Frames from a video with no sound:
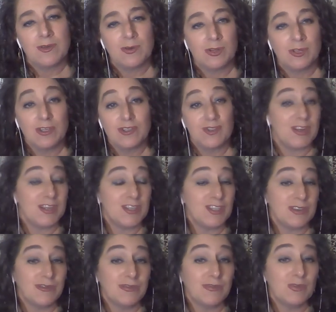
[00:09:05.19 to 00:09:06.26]
or on a trade
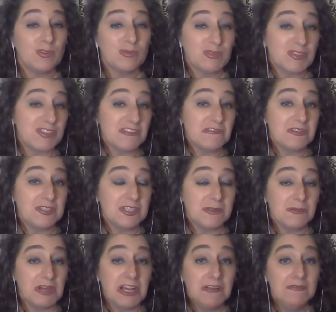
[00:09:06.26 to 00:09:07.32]
show floor results in,
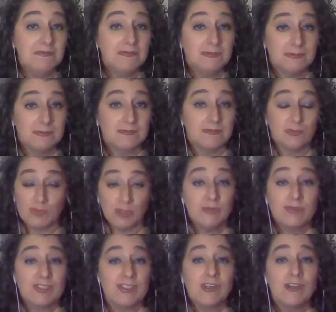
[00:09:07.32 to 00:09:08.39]
well, real
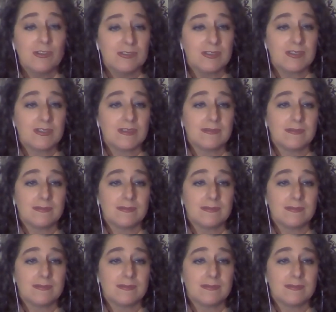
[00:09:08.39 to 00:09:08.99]
results.